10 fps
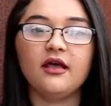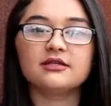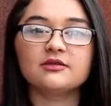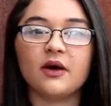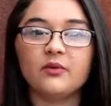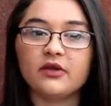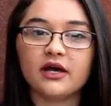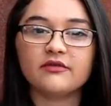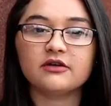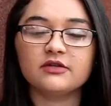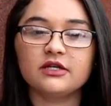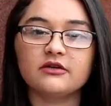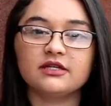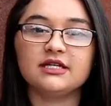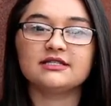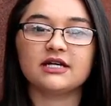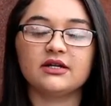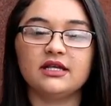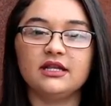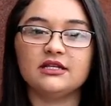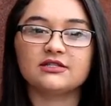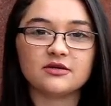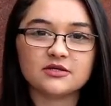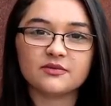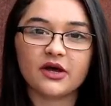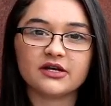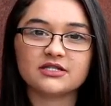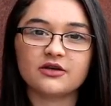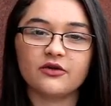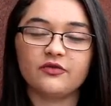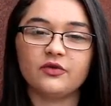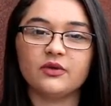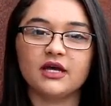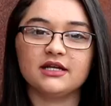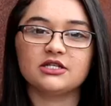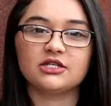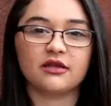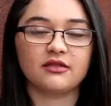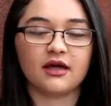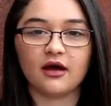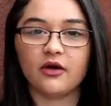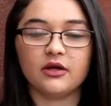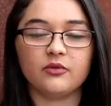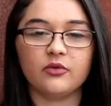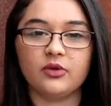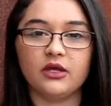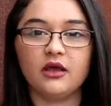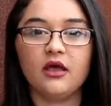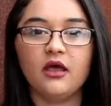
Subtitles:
So I will have that video linked down in the description box, so if you would like to check that out, it will be